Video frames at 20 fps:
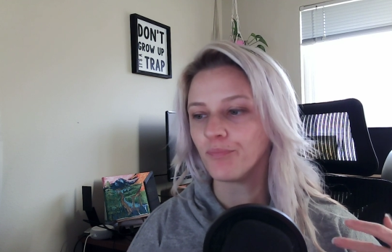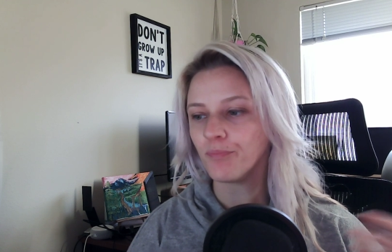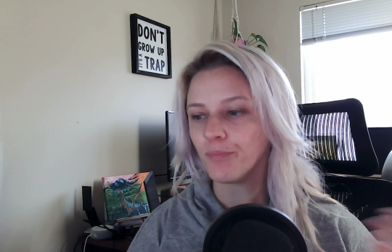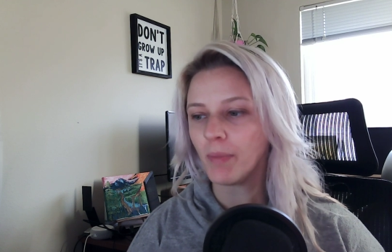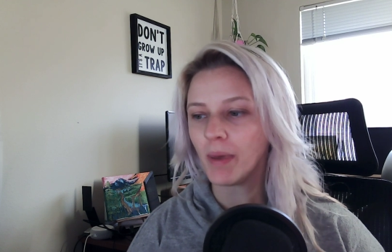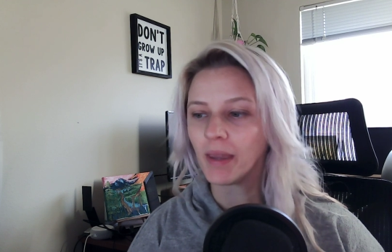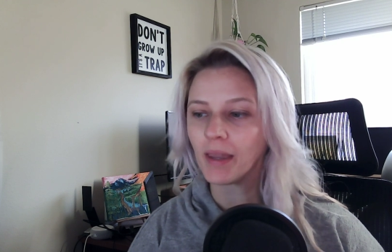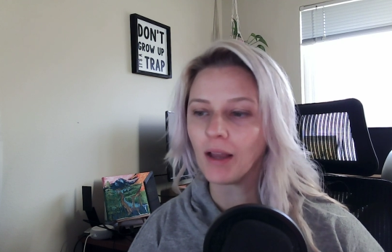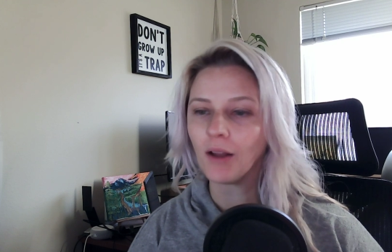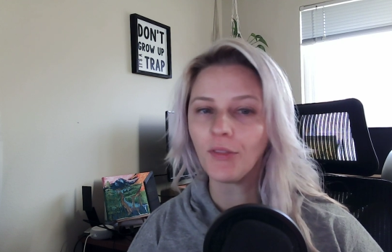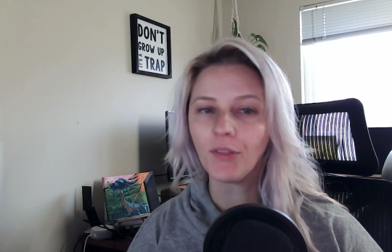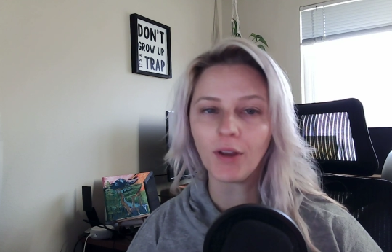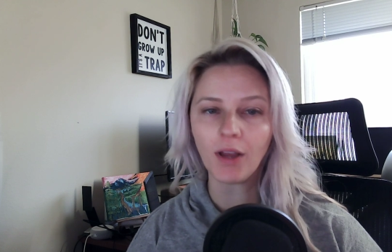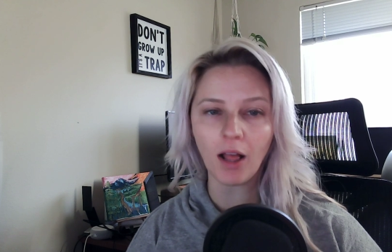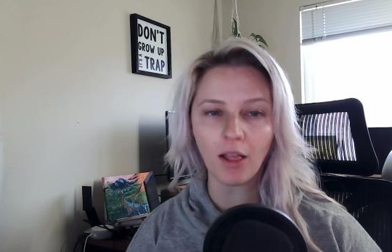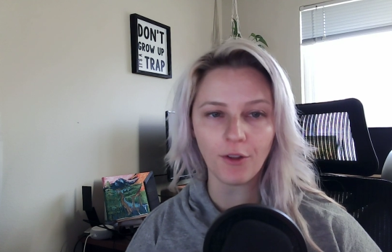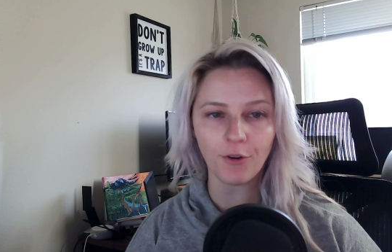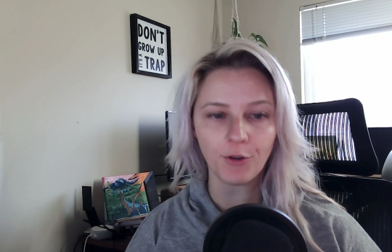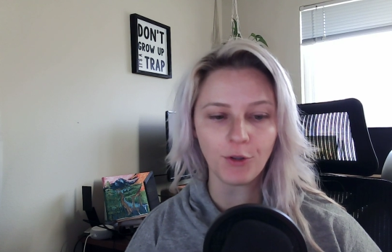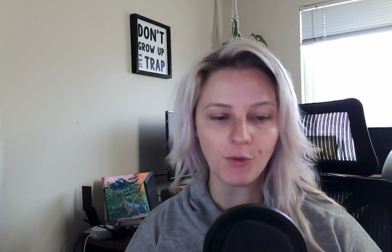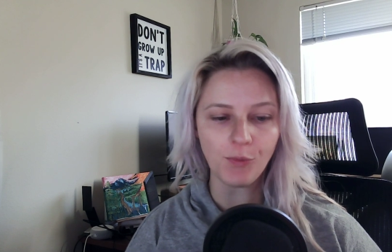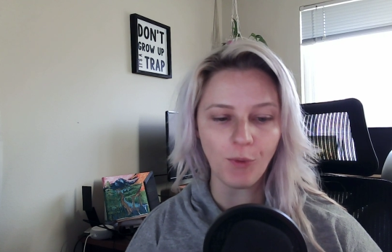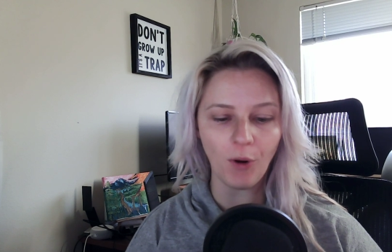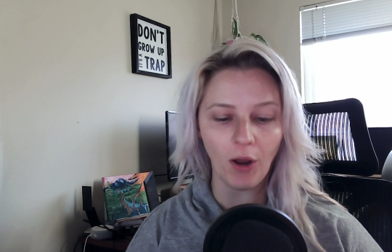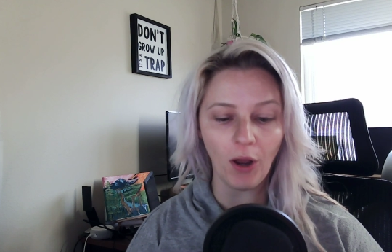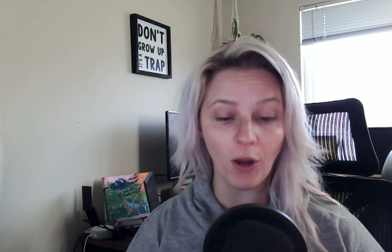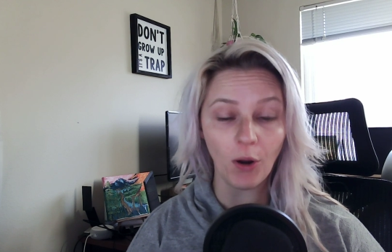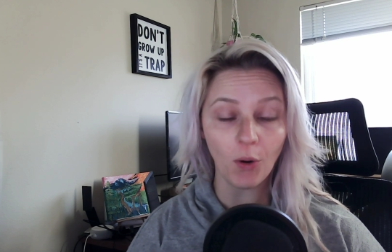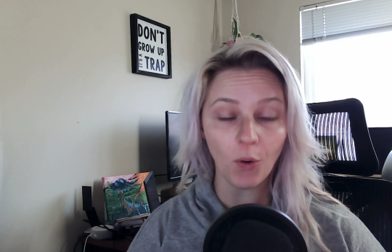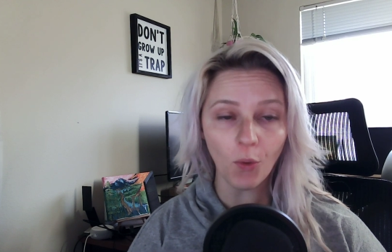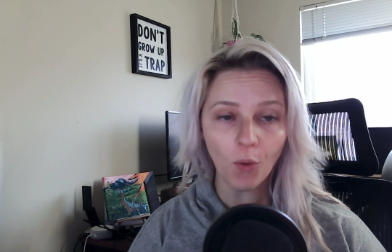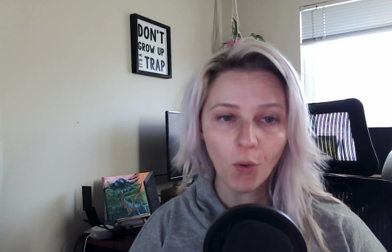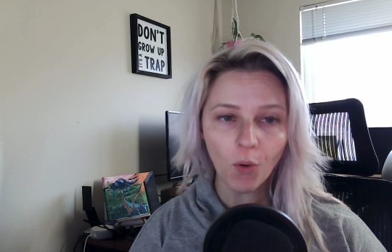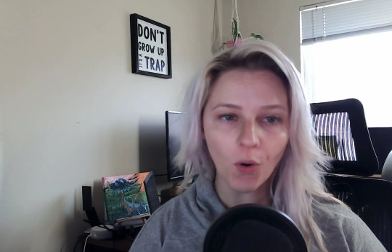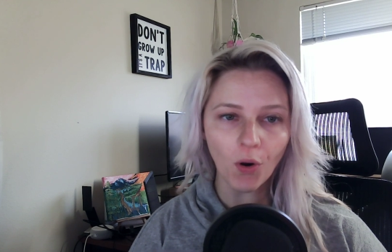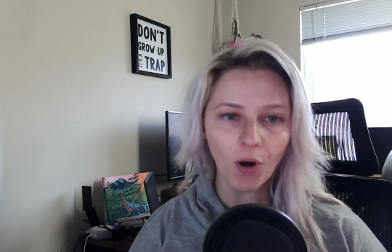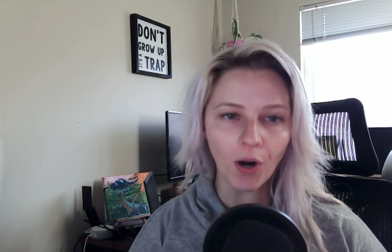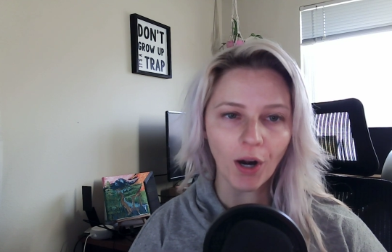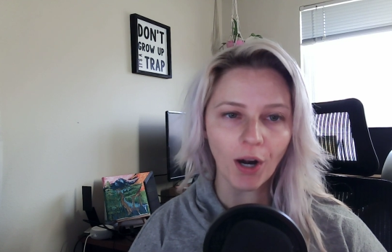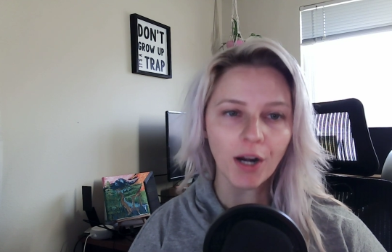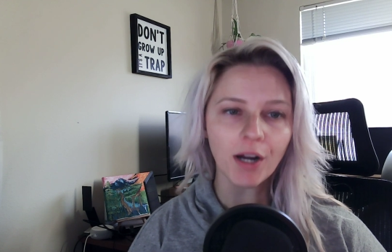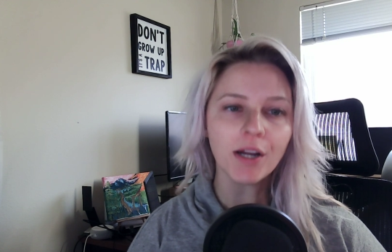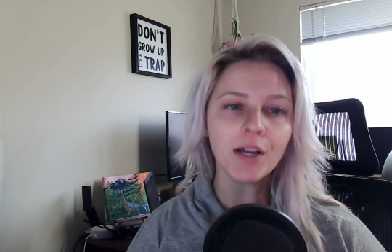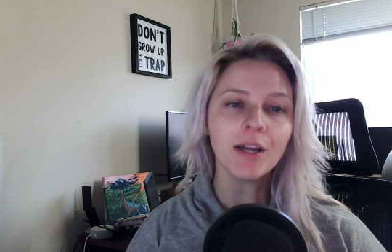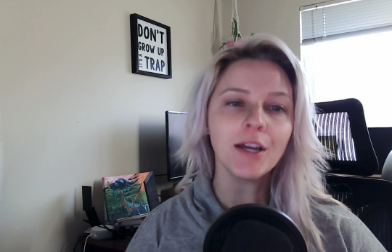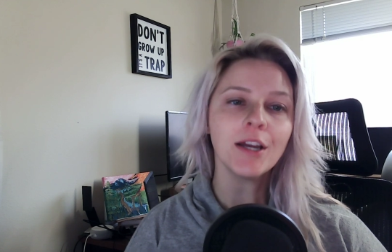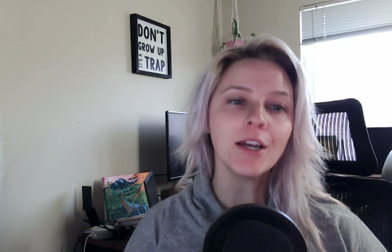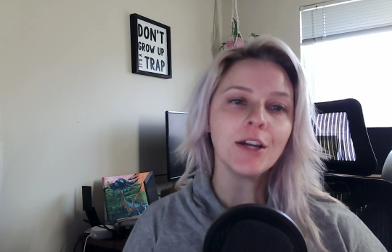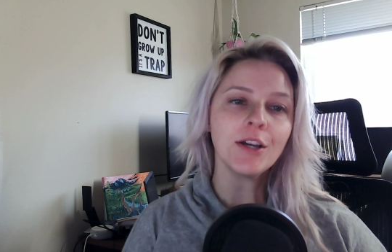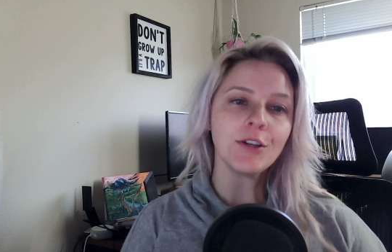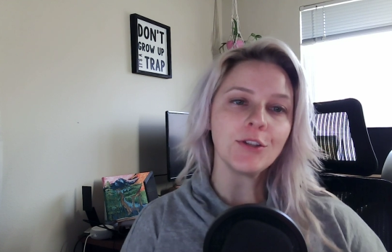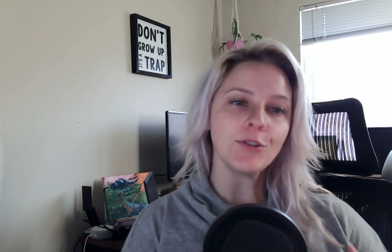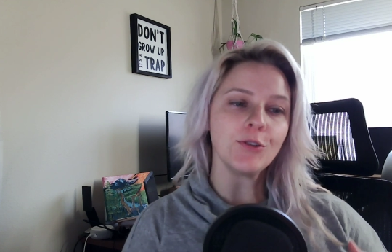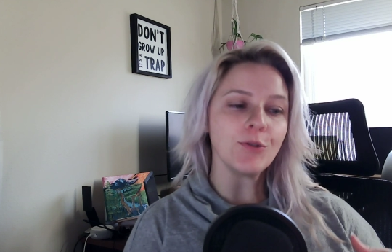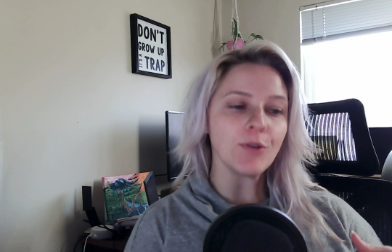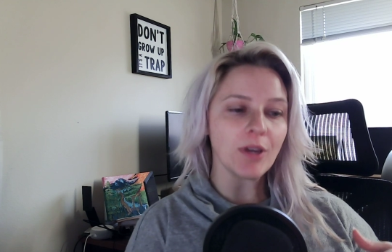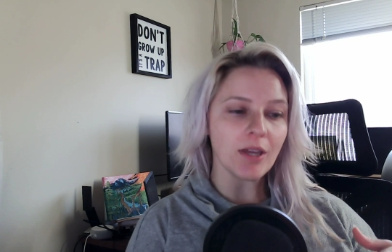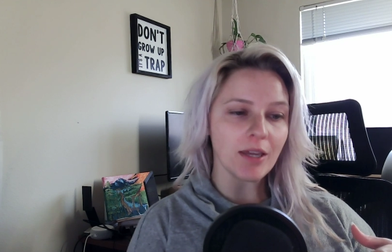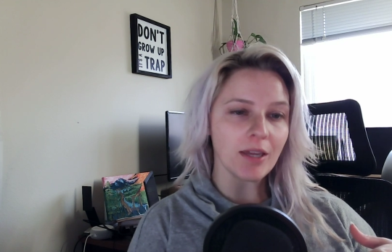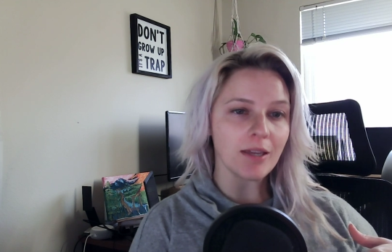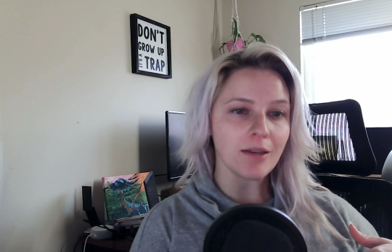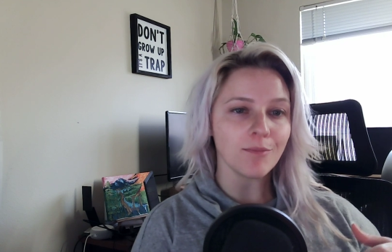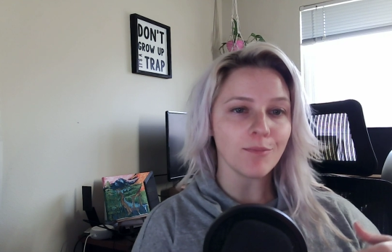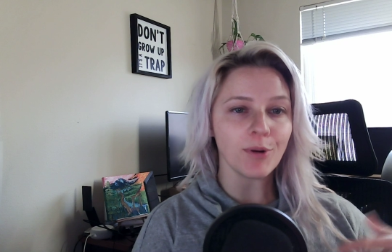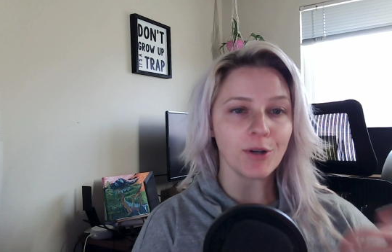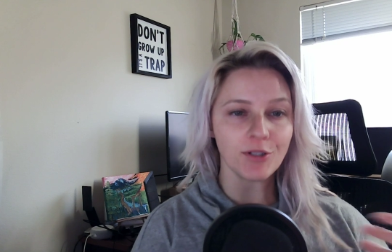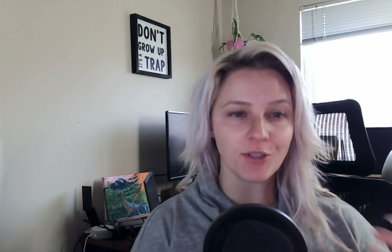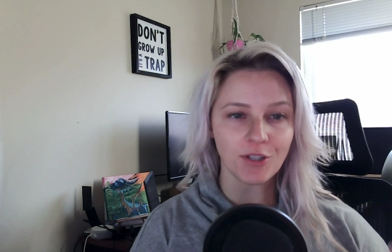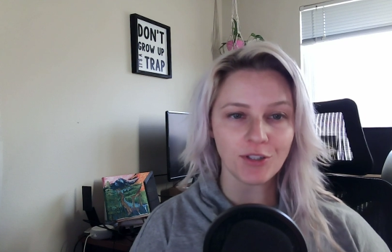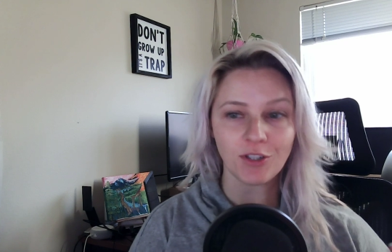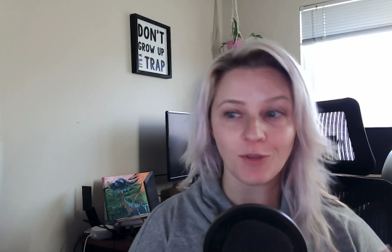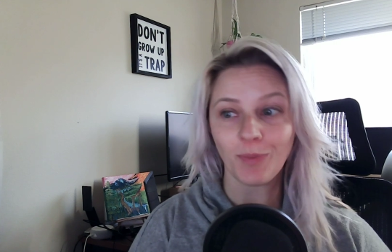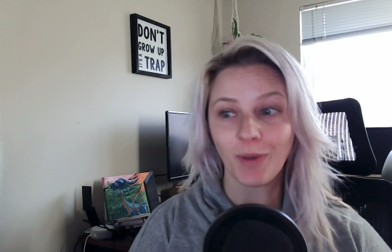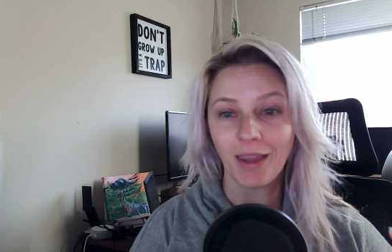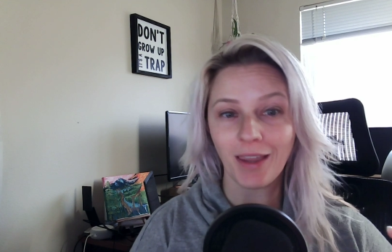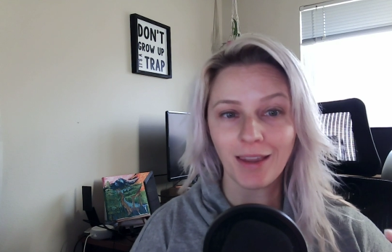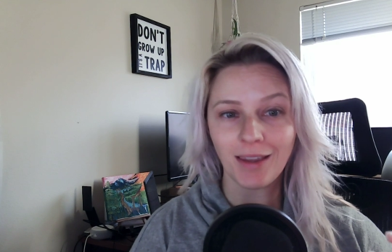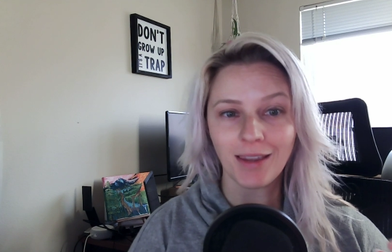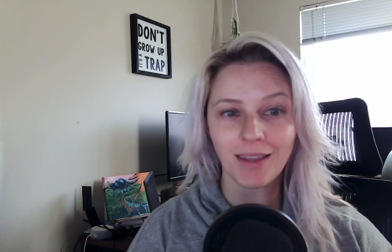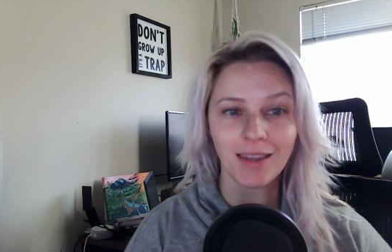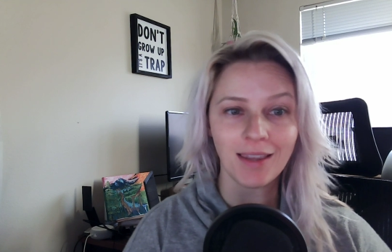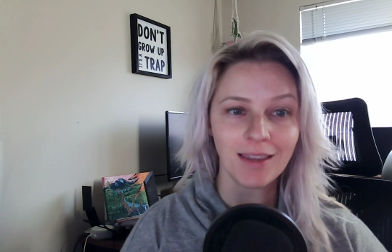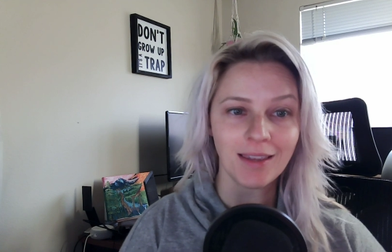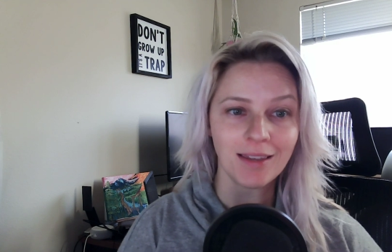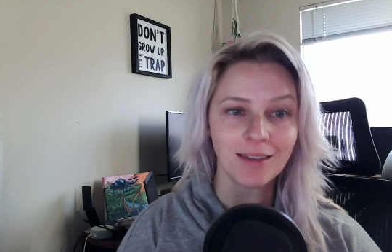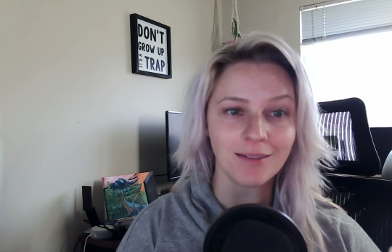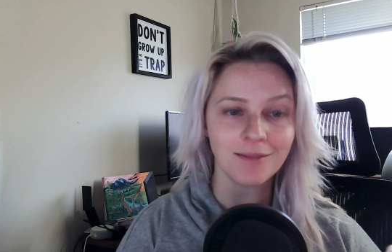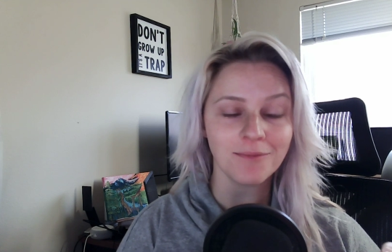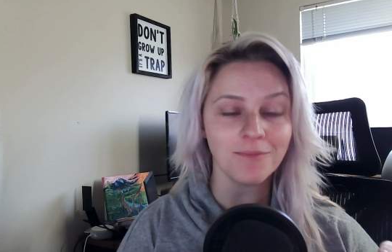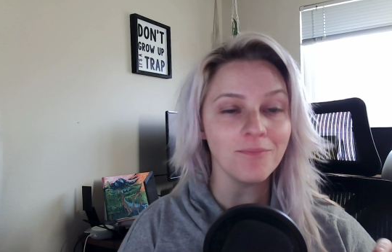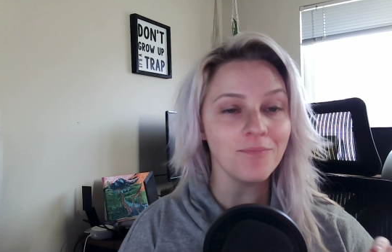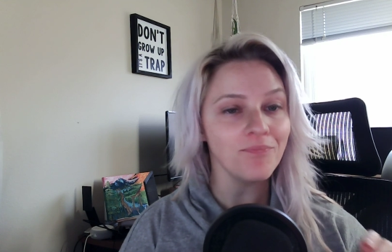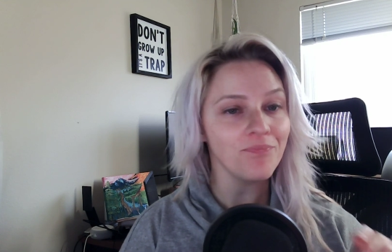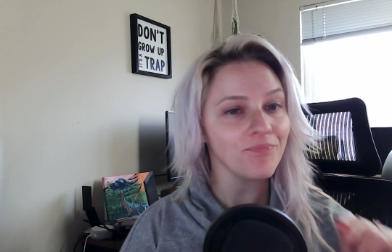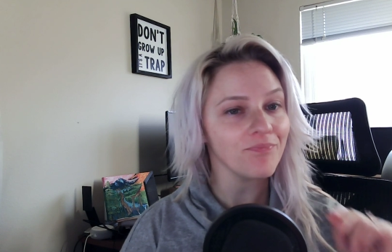pick out the color you want, or you can participate in